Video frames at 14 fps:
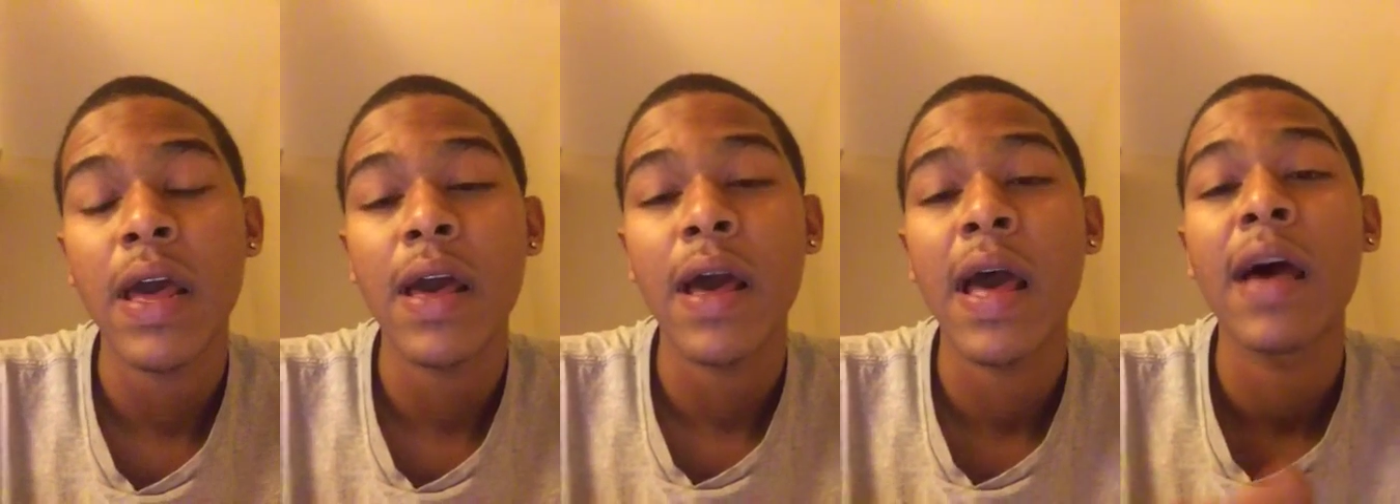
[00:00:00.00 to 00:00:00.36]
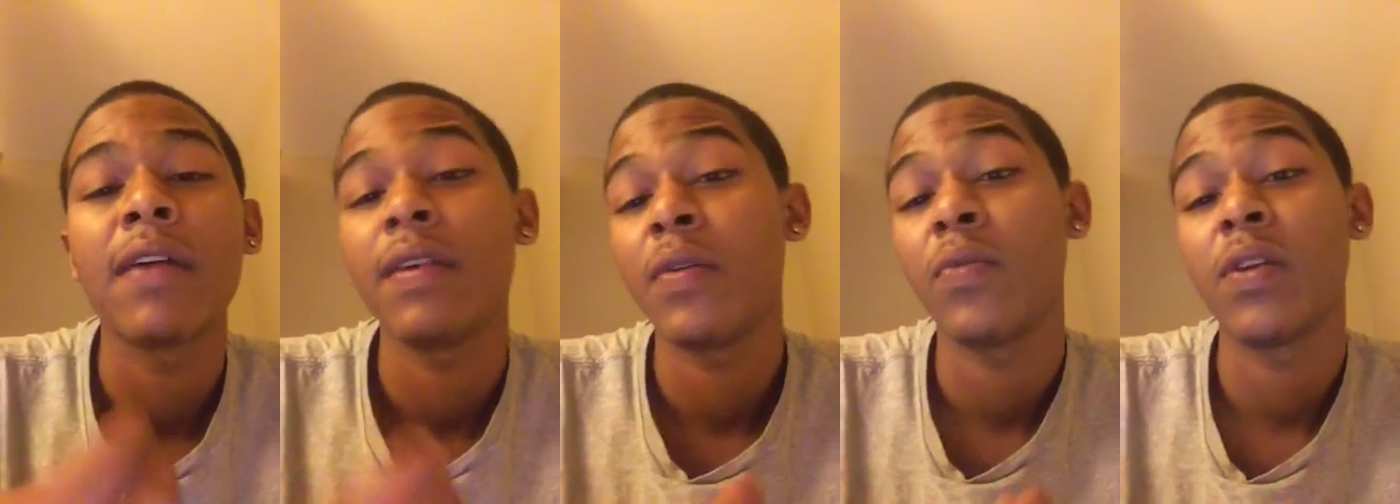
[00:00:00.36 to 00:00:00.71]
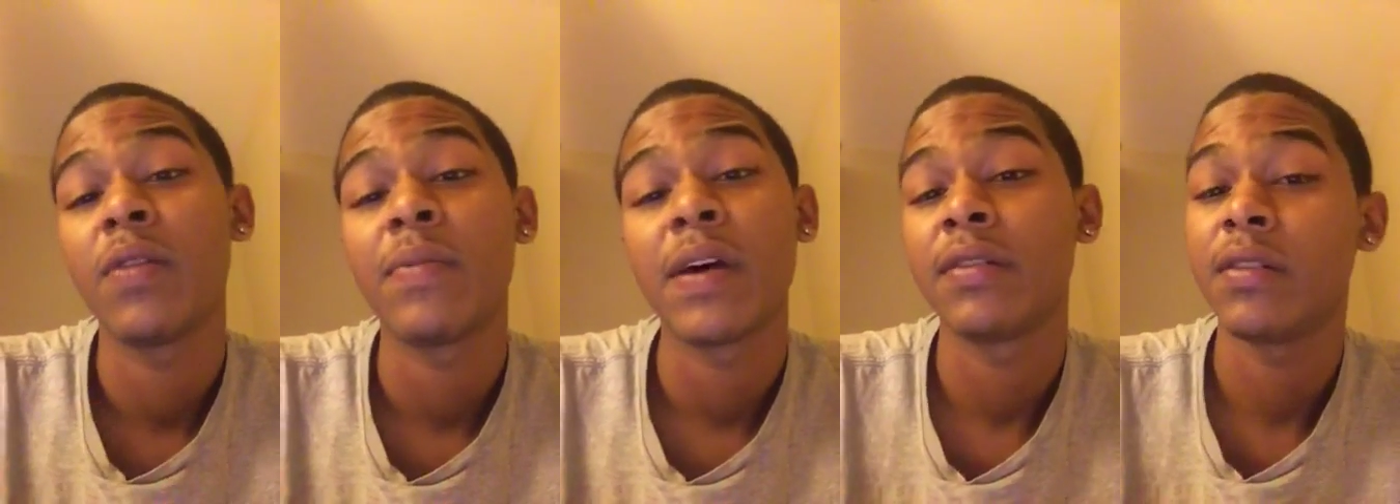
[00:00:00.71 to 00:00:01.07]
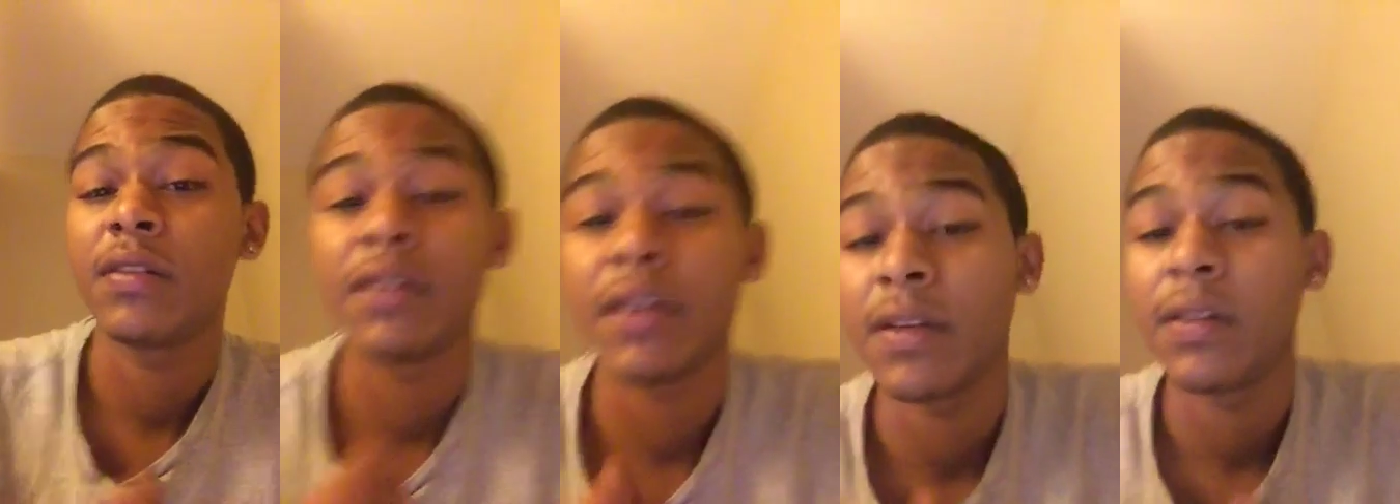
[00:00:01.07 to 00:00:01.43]
how they went about their
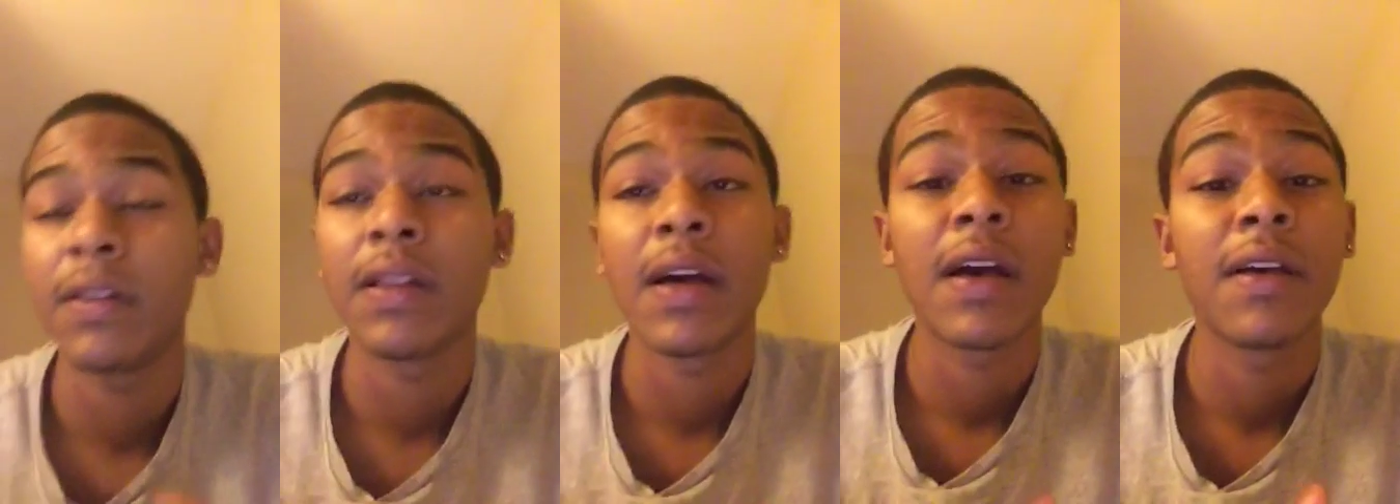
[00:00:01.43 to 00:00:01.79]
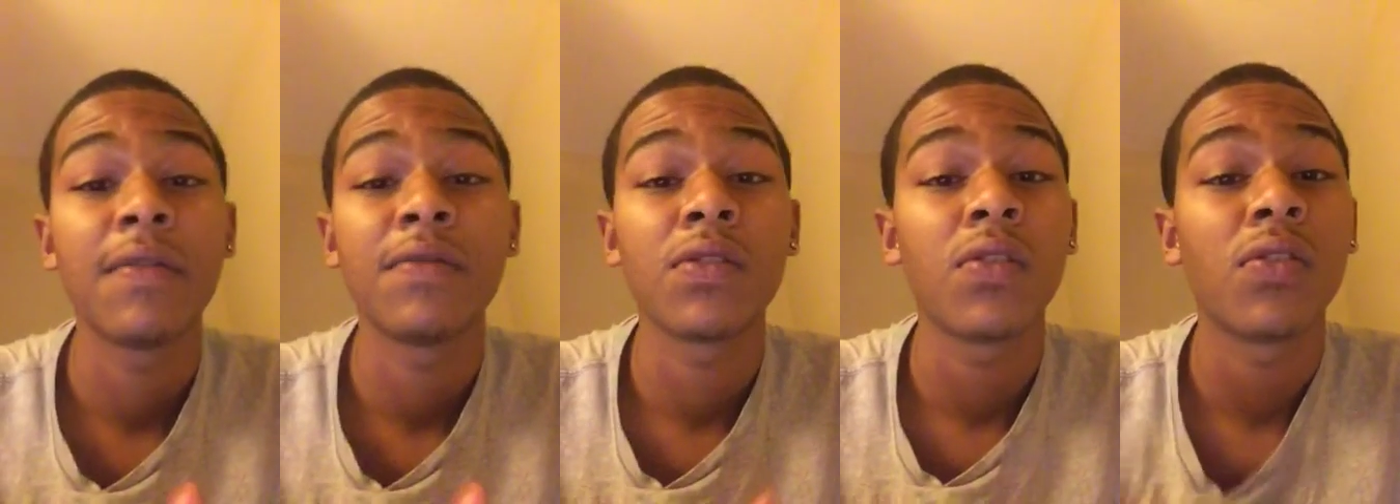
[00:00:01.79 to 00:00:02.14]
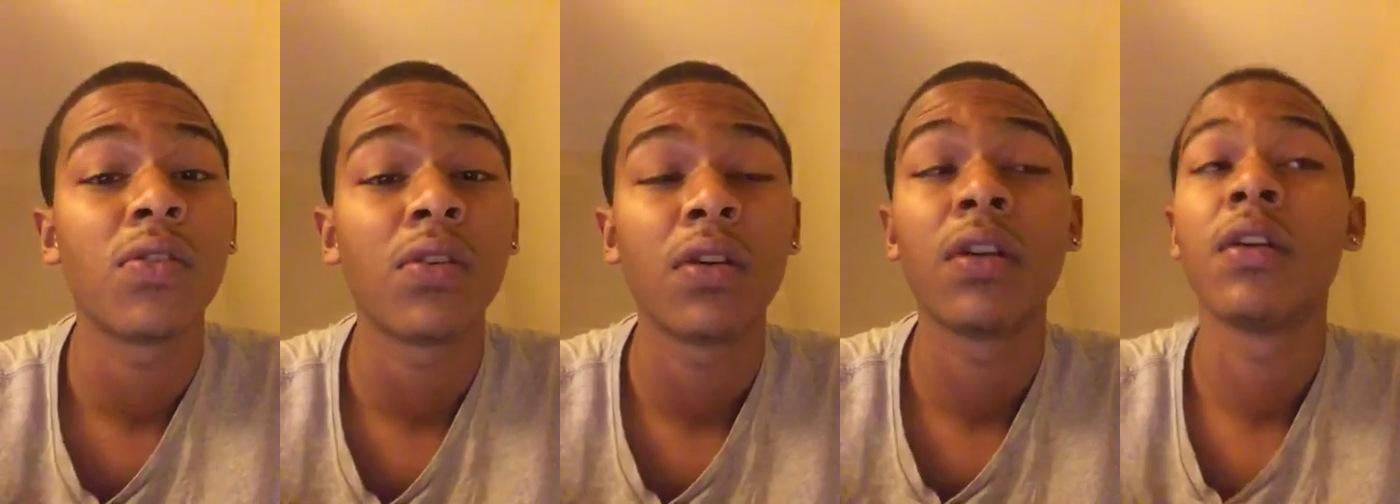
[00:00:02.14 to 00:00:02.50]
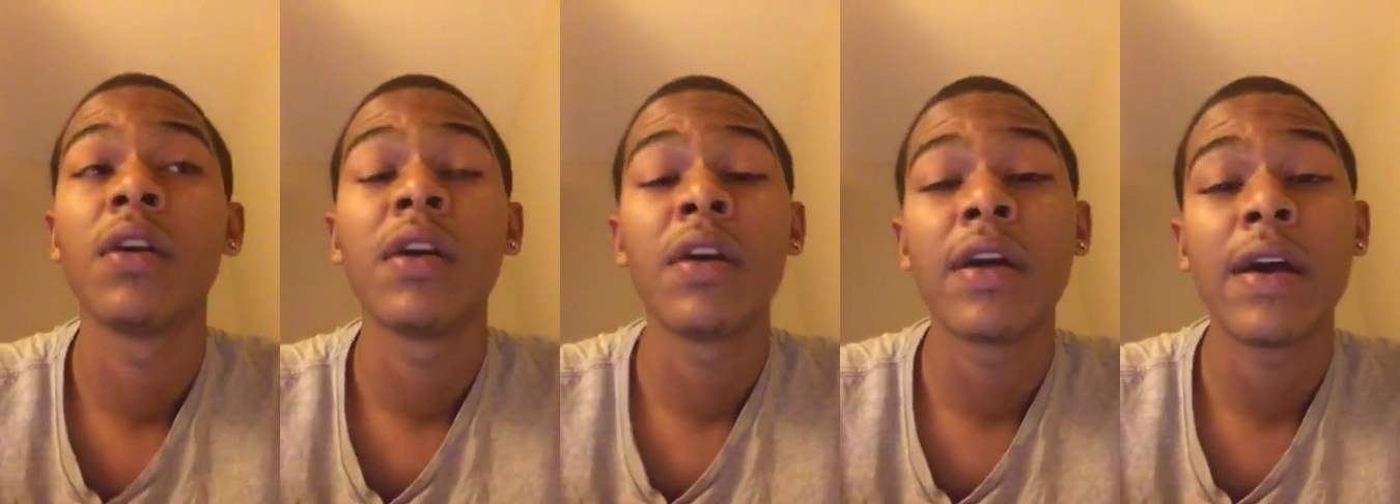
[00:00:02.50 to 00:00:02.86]
daily lives or
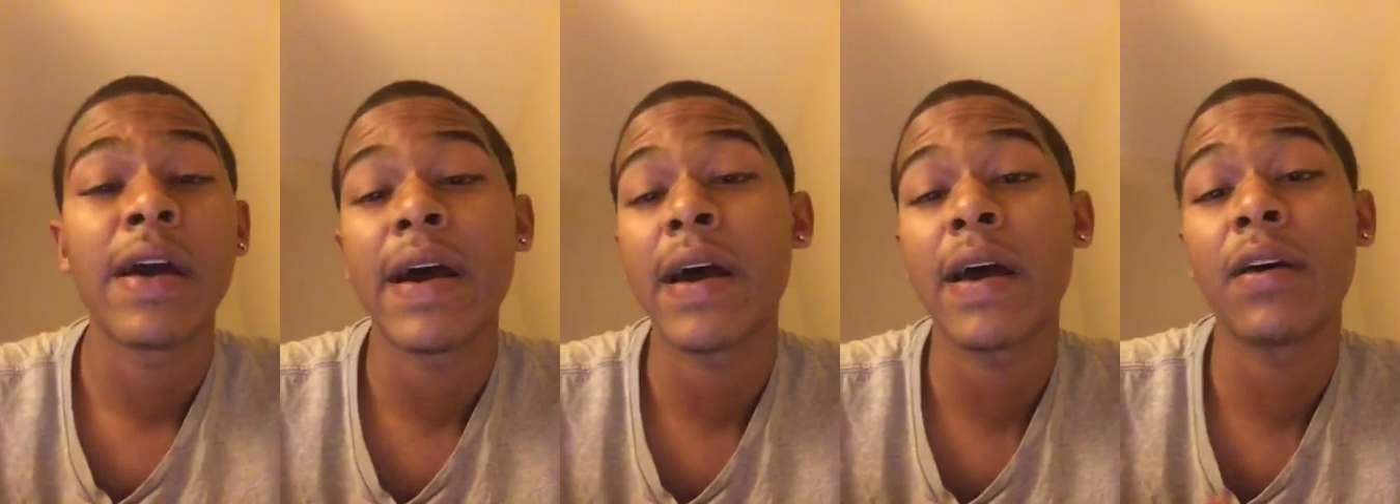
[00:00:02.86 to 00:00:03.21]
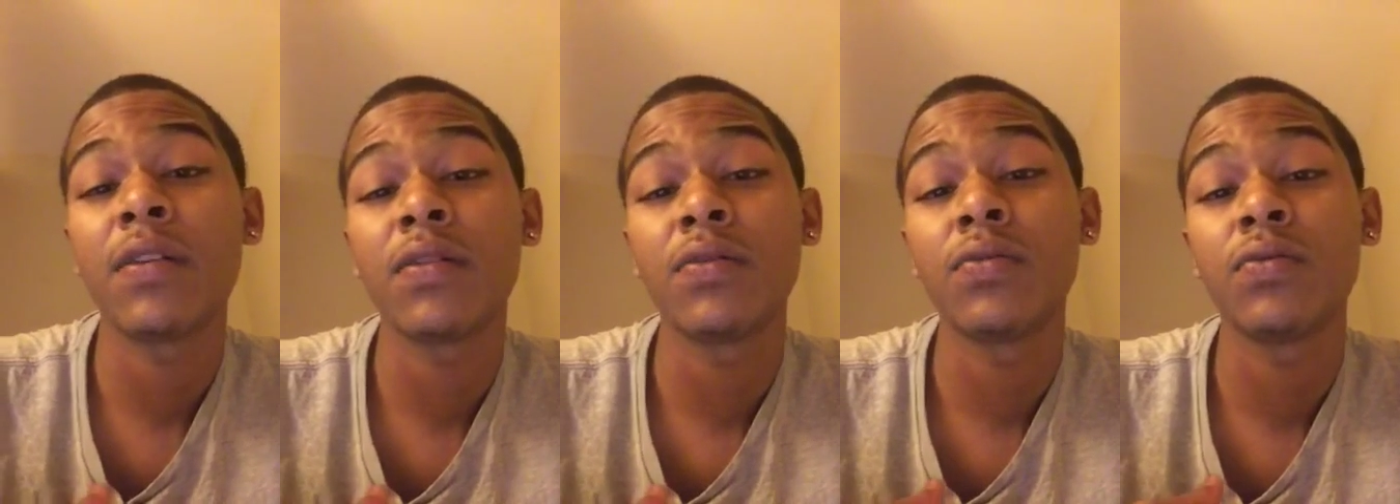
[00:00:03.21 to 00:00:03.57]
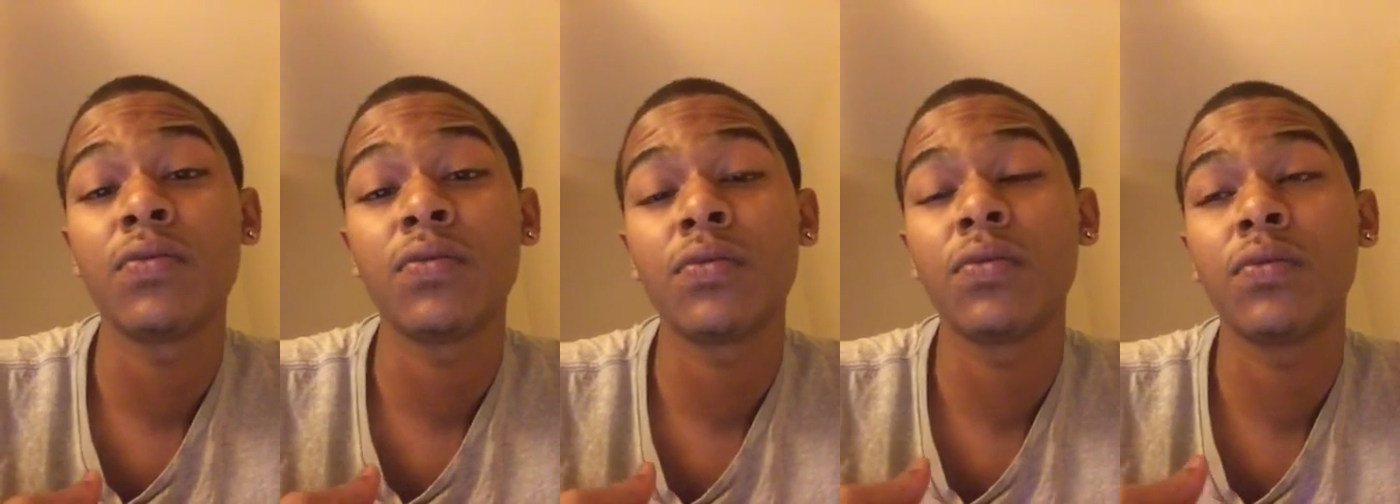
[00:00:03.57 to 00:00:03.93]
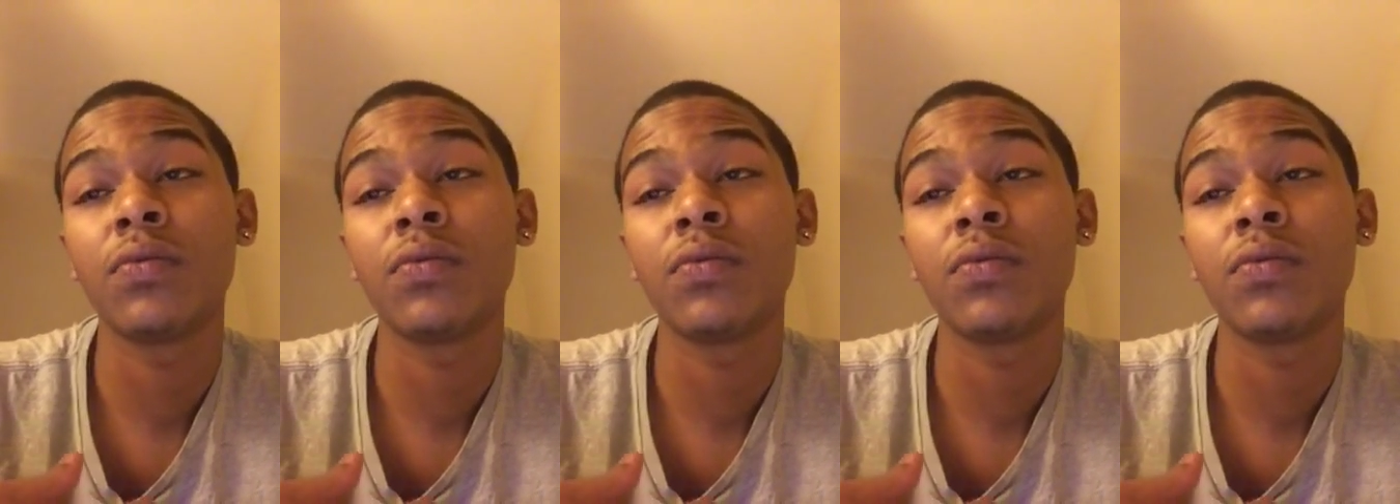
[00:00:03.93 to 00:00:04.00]
how